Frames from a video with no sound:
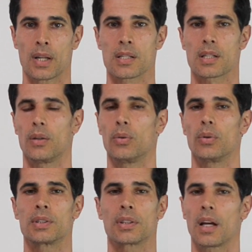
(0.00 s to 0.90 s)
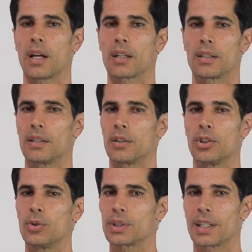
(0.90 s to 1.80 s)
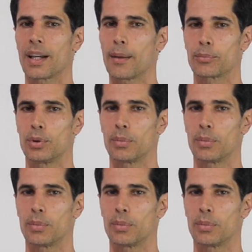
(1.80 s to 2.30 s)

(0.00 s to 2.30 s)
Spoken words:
So it's not you're using up too